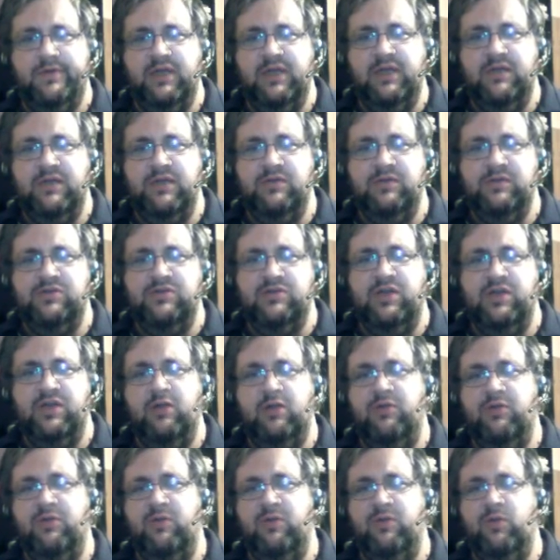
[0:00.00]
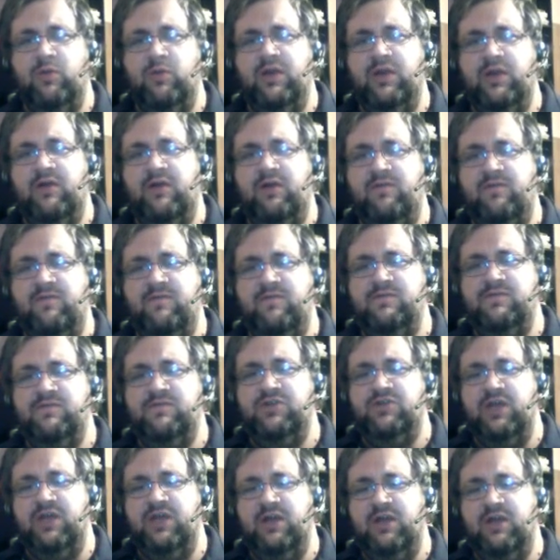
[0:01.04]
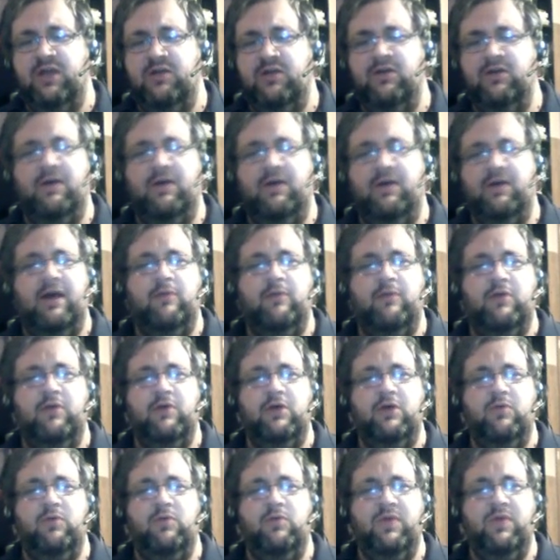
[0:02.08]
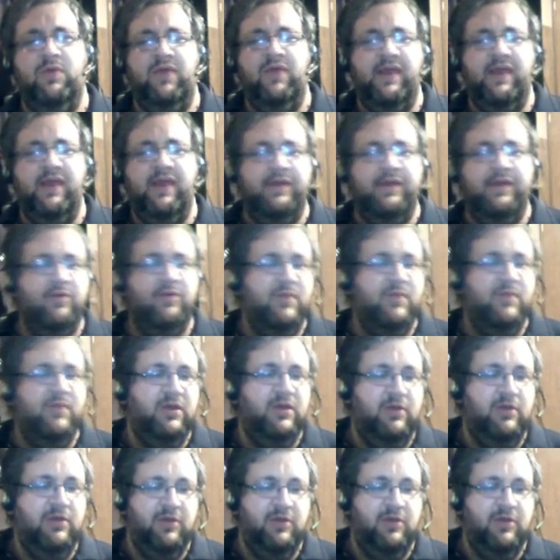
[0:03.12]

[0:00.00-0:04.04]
should I go with a Wood Elf? Should I go... No, I will go with a human.